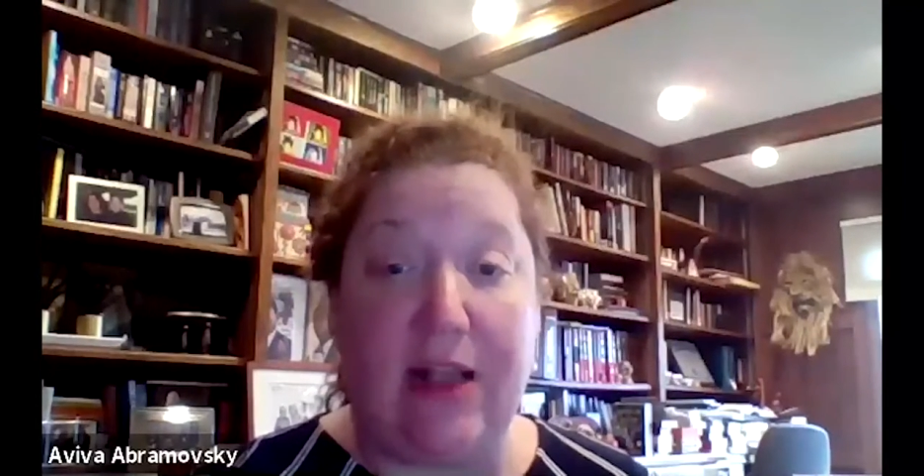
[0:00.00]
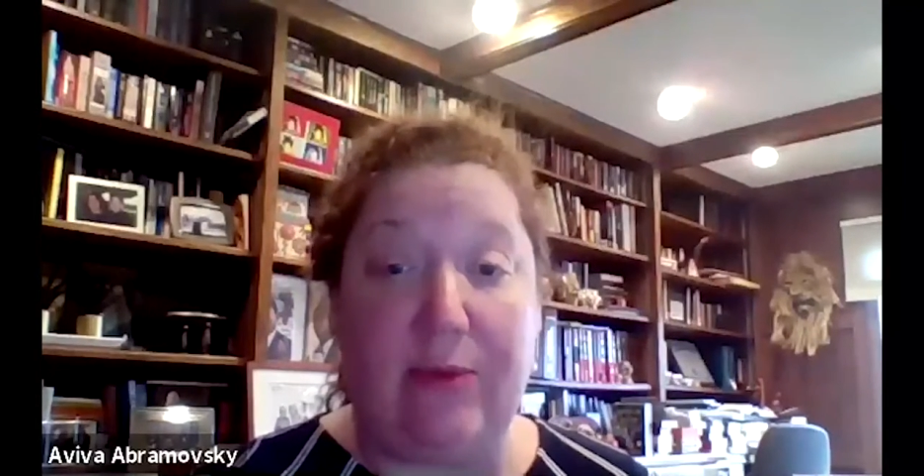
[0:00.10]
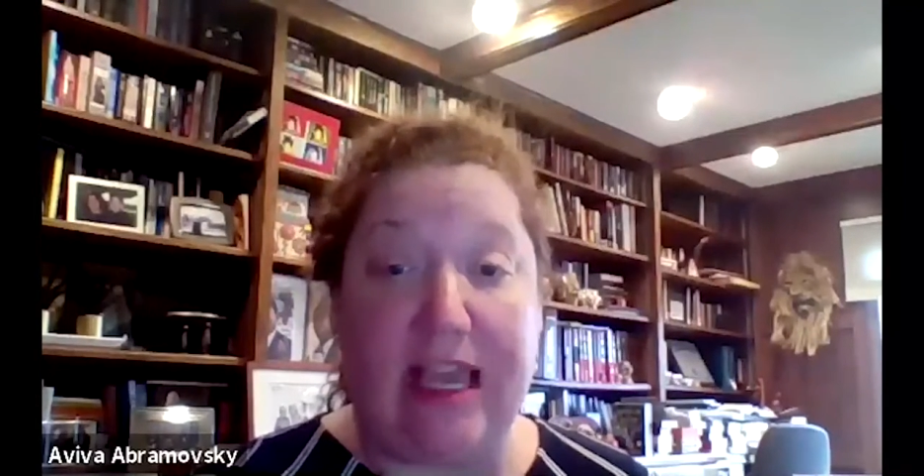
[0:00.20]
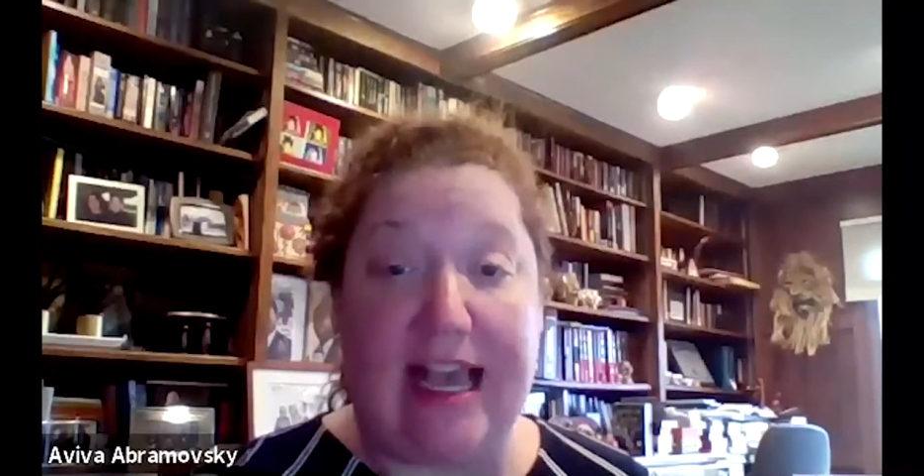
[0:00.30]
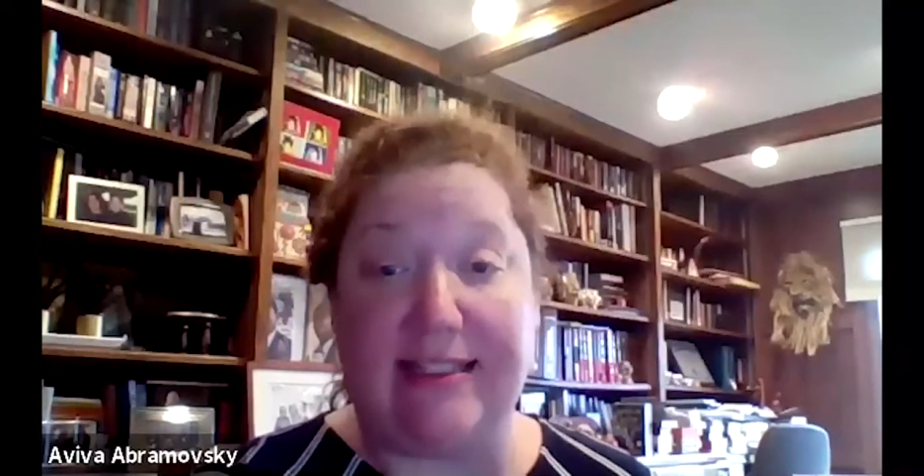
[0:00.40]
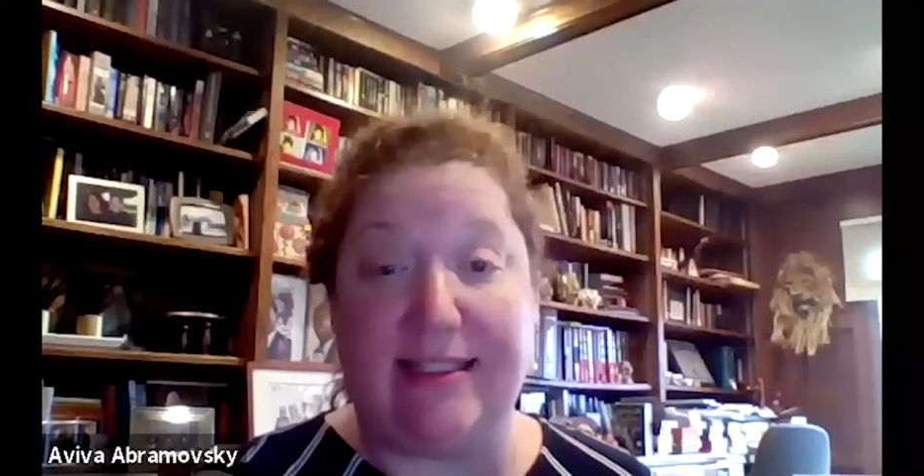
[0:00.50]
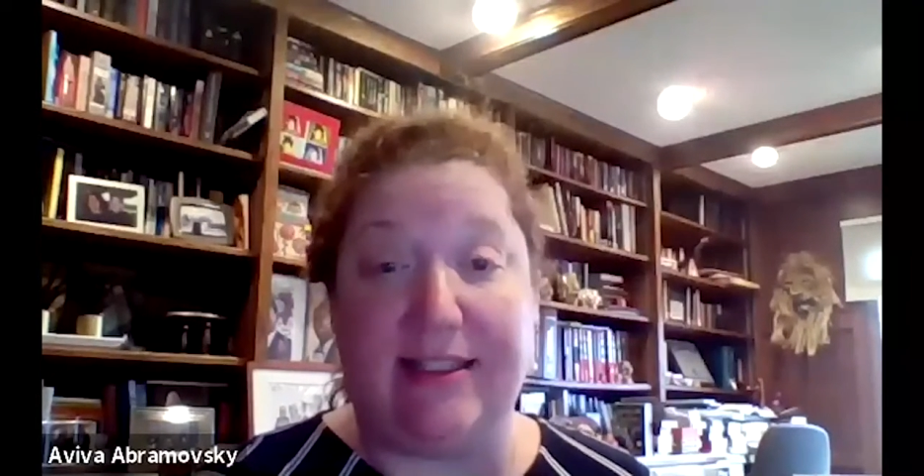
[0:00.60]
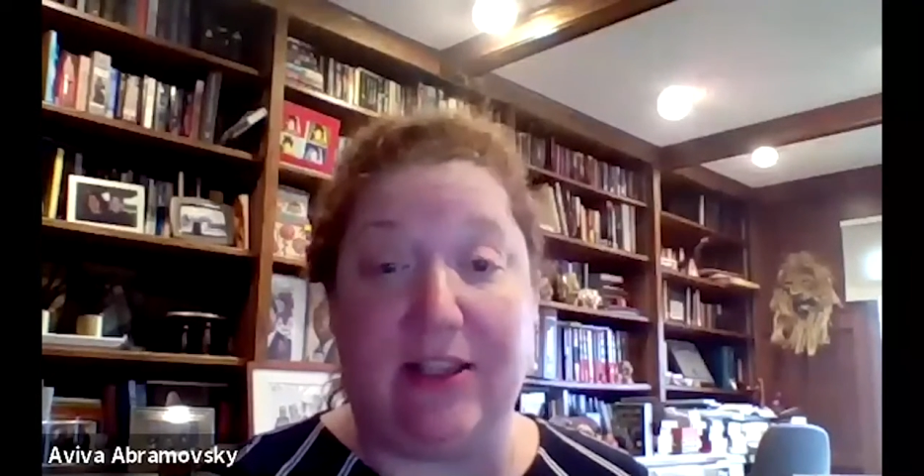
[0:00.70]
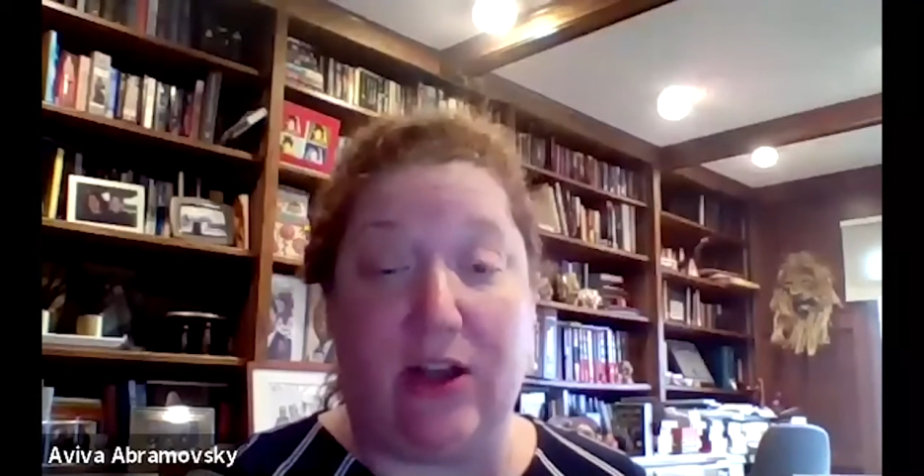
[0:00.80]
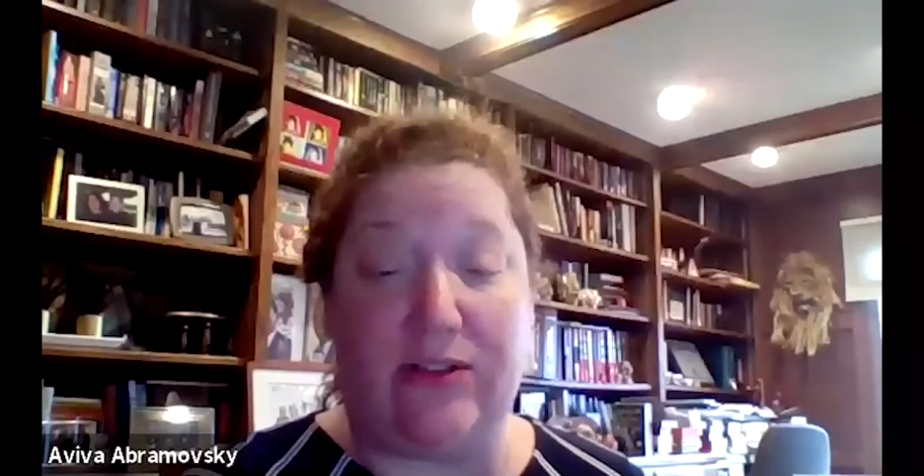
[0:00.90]
And we ask
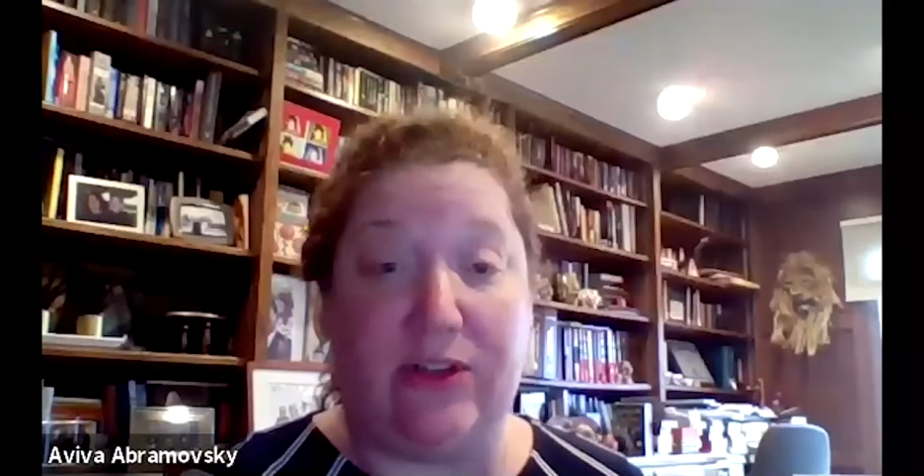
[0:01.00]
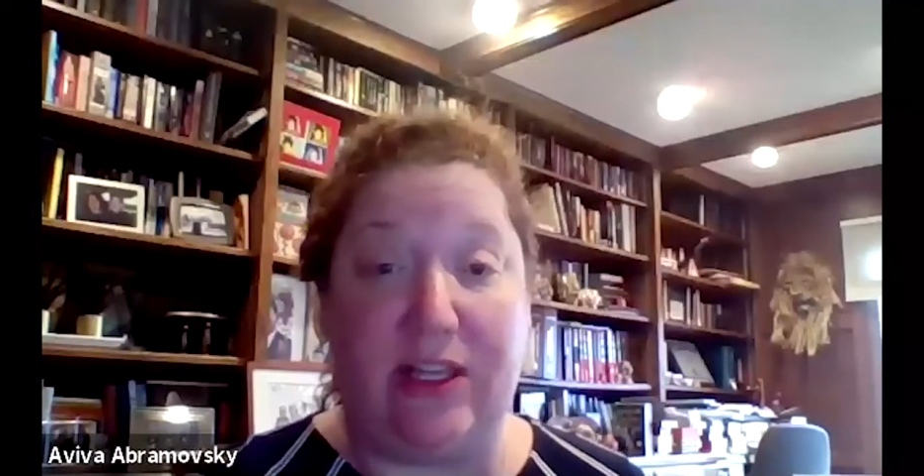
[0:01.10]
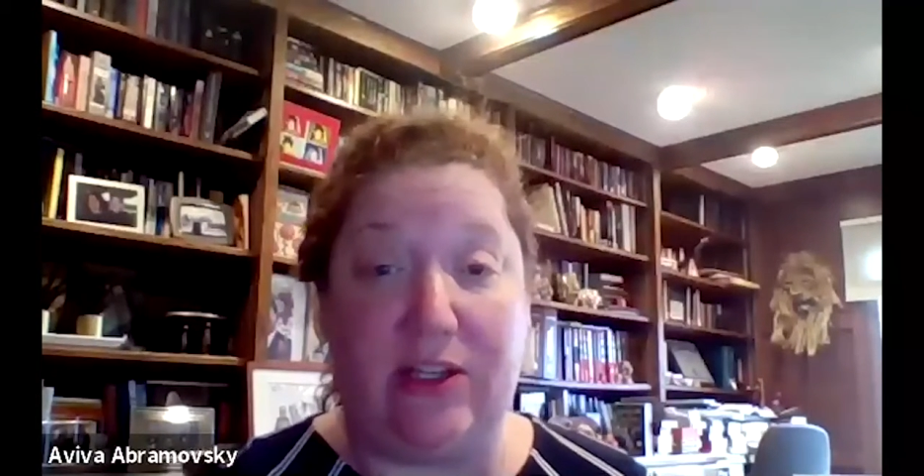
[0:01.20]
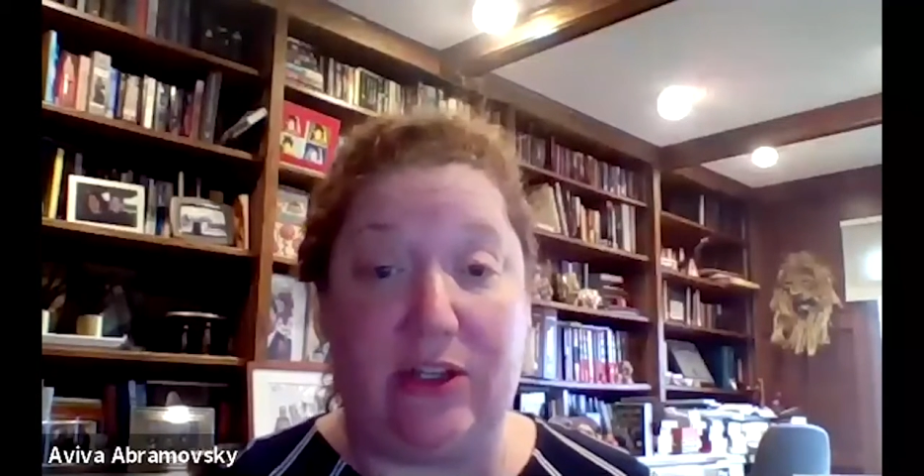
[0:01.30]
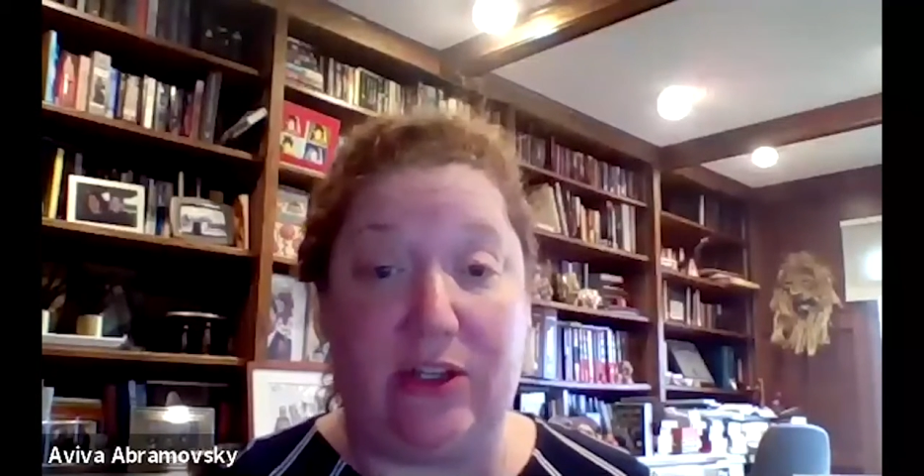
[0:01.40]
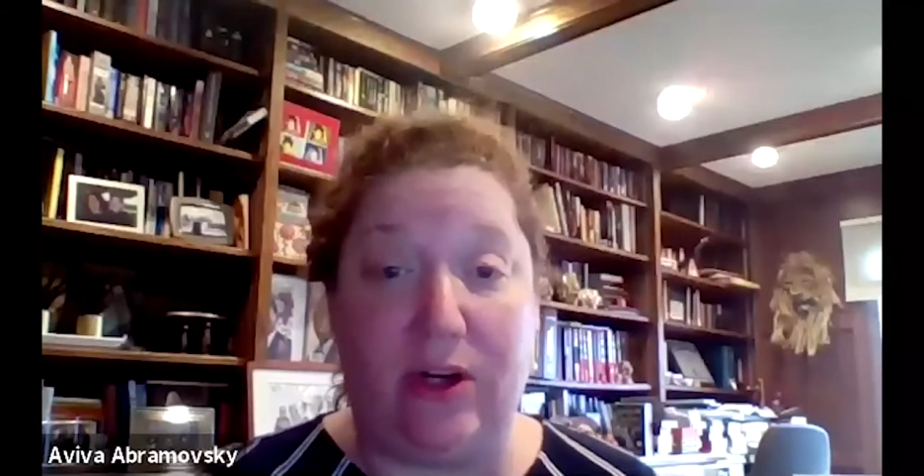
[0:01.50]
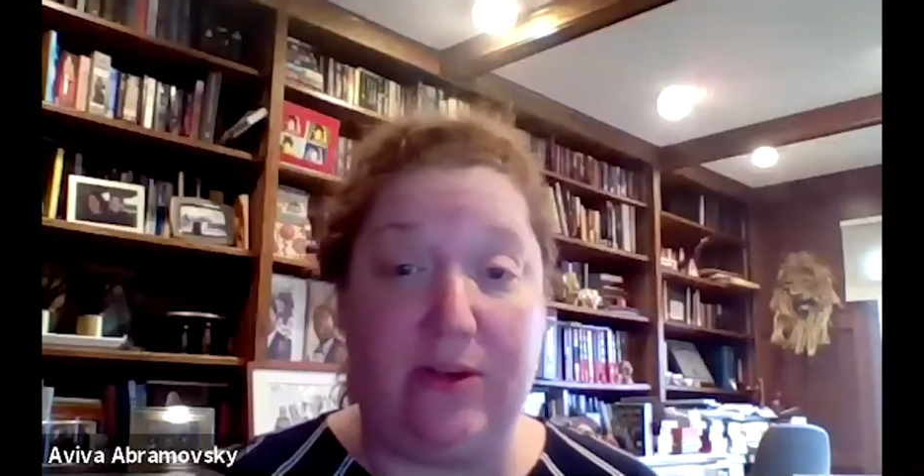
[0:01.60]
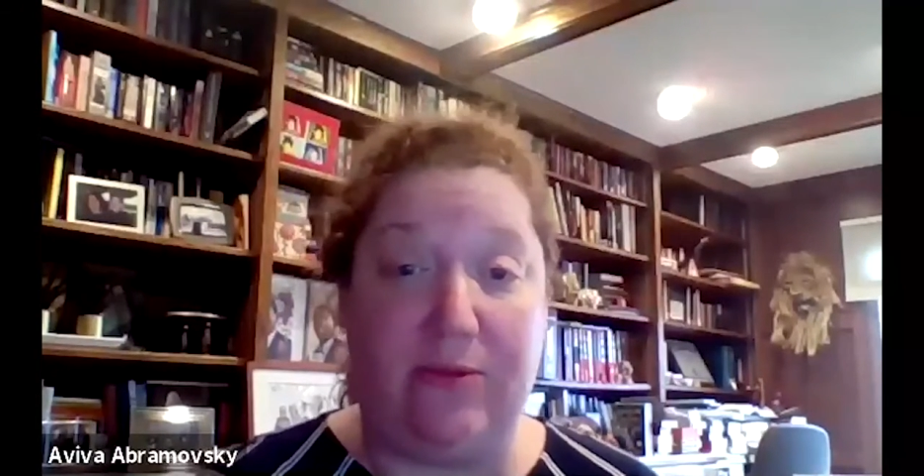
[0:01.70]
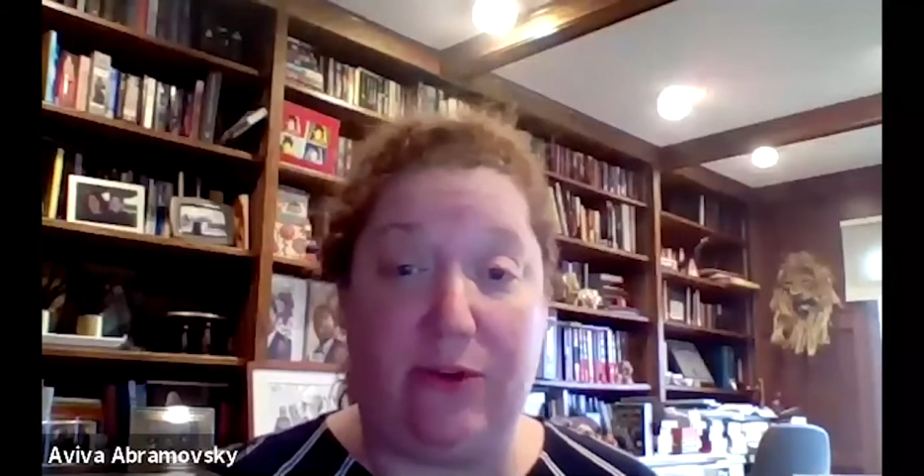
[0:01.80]
also that New York